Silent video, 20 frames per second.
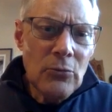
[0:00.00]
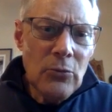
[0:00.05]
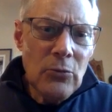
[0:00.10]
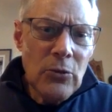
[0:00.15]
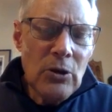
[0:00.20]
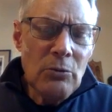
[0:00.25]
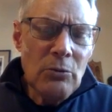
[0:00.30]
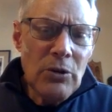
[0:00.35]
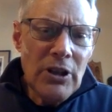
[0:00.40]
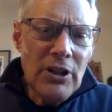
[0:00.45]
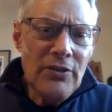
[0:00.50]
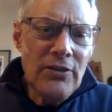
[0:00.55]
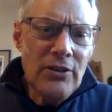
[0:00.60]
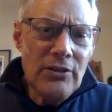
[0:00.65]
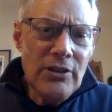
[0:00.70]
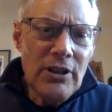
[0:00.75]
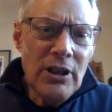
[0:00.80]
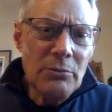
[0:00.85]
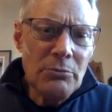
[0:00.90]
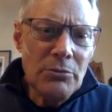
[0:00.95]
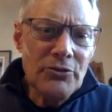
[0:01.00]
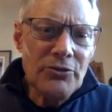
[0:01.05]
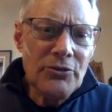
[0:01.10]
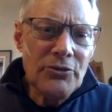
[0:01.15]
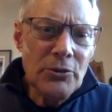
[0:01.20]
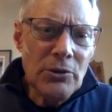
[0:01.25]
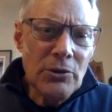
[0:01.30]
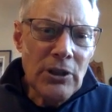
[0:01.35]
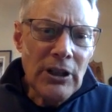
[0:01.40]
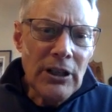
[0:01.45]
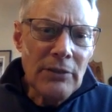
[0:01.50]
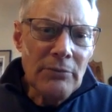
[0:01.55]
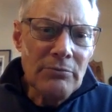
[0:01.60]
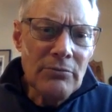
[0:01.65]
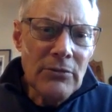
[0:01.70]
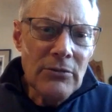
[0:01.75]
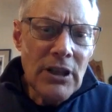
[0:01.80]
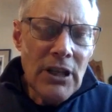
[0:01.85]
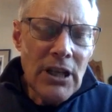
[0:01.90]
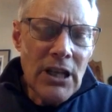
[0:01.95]
What have you done before?
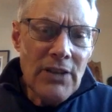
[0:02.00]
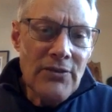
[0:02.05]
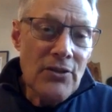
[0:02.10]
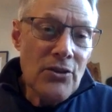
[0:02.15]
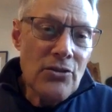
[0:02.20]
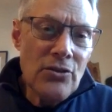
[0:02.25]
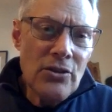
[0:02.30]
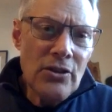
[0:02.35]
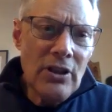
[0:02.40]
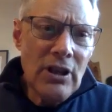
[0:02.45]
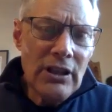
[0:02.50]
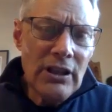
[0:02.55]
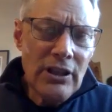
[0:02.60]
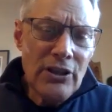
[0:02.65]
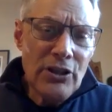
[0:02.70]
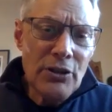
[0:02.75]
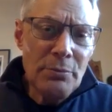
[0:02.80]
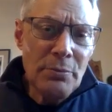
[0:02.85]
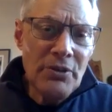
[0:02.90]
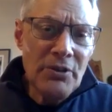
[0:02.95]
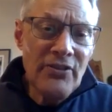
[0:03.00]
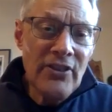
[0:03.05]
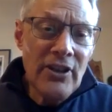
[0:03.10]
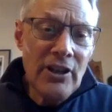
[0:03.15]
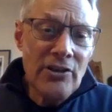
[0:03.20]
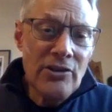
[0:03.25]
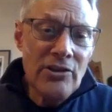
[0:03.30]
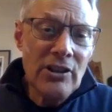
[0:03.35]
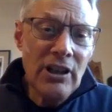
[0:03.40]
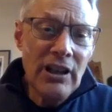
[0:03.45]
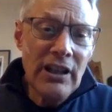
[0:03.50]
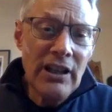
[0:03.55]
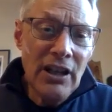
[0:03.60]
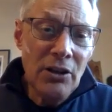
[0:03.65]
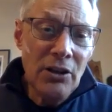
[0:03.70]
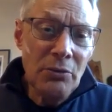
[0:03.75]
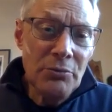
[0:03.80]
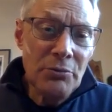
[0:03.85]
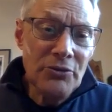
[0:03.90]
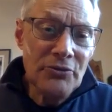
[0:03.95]
Have you sought other professional
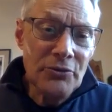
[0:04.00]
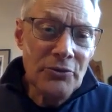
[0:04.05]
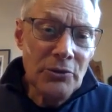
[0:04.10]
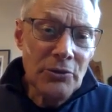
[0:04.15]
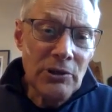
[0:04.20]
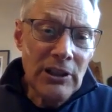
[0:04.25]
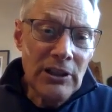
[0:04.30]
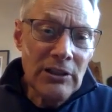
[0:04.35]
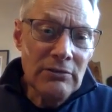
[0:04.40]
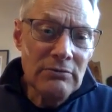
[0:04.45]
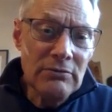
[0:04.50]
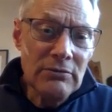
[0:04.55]
help before?